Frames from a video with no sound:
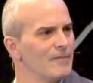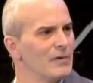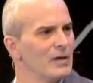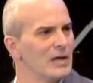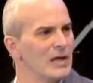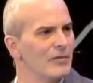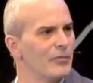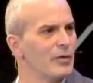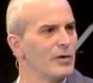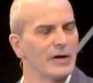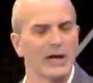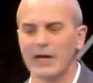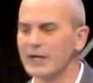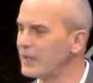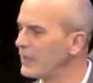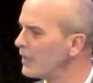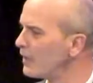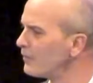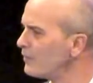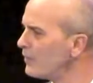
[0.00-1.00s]
if we're not
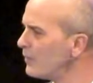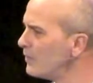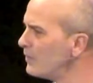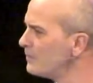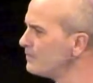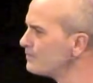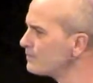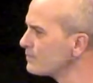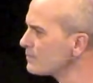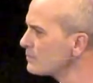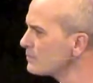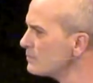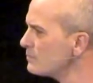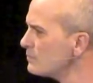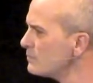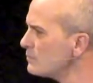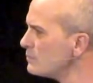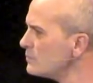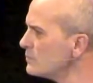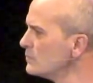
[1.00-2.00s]
careful.
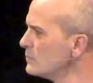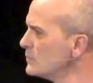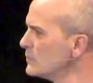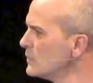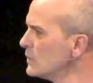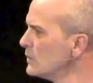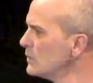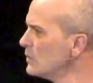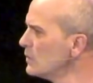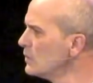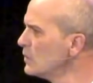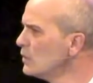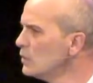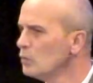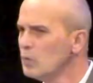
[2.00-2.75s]
Right.